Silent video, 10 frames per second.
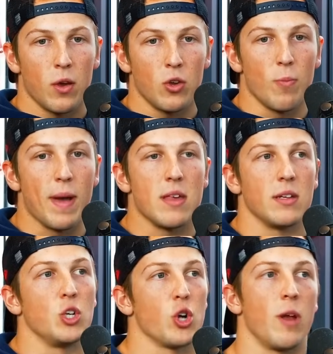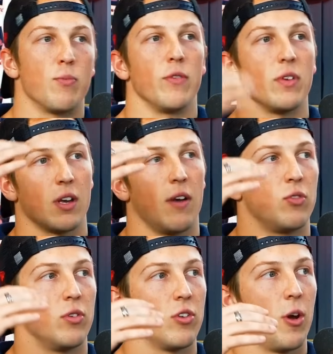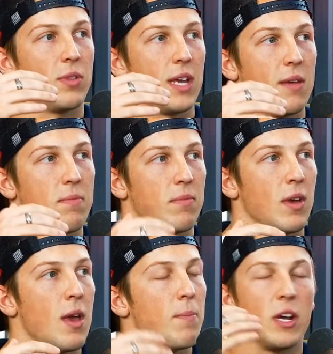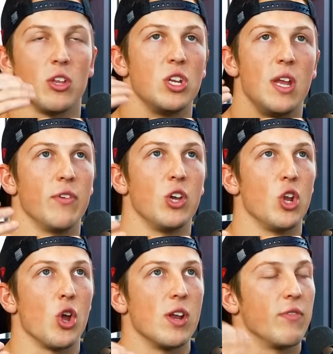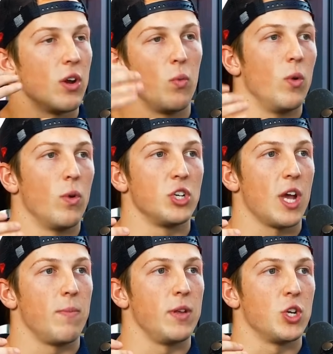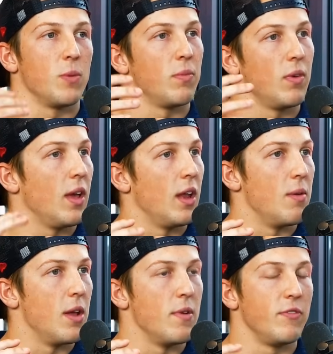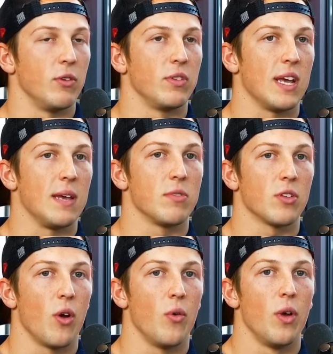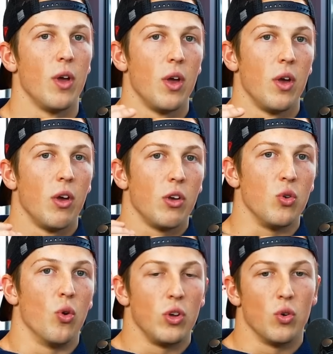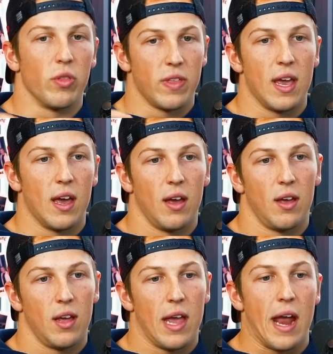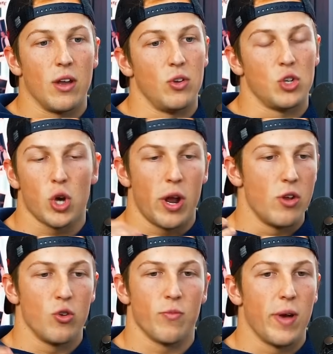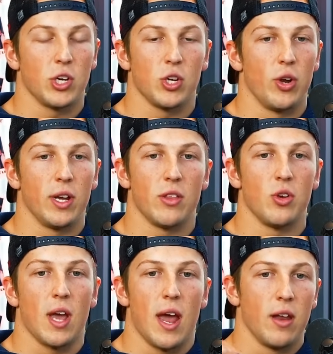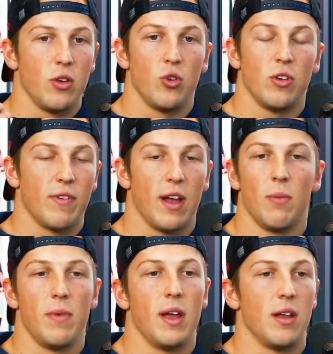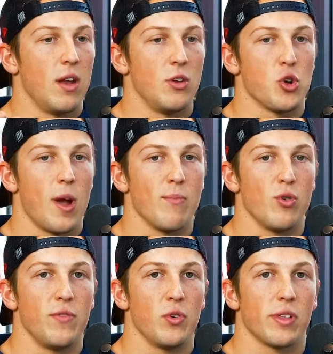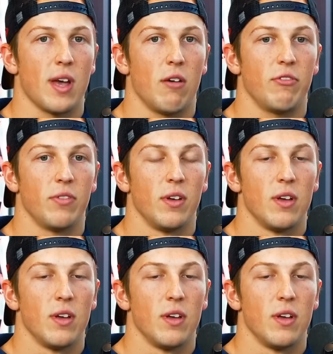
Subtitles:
you're basically trying to prove yourself to a top team, because you're never going to win a world championship in a midfield team. So you're there, and you're trying to do as much learning as you can and do development and try and prove yourself.